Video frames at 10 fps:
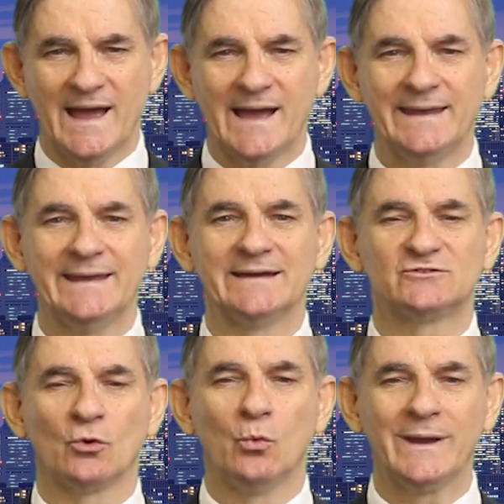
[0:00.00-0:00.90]
are here
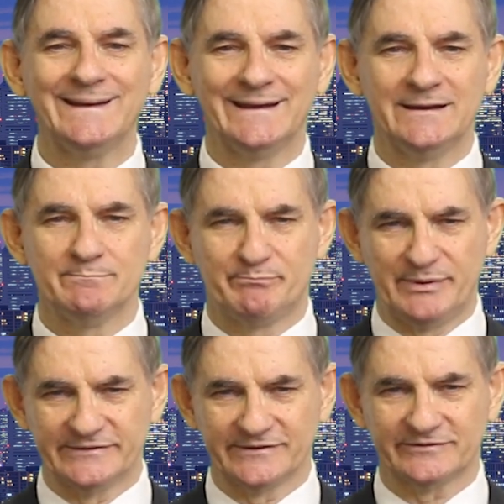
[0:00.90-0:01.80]
to win in
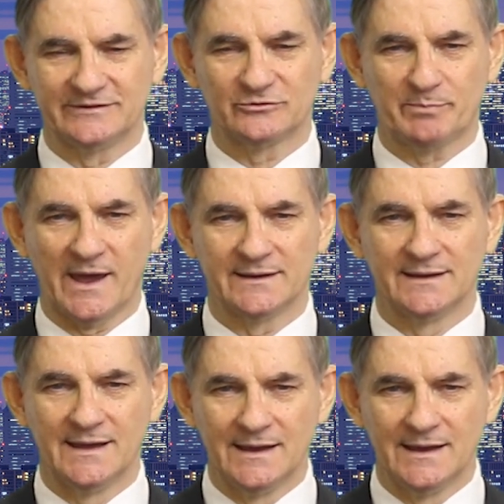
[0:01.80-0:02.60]
business in Japan.